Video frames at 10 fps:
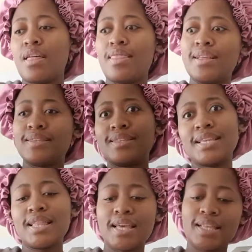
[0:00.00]
Let's
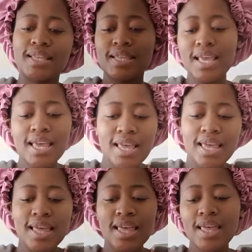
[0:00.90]
see, let's
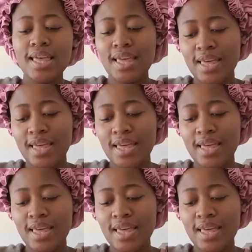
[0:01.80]
see.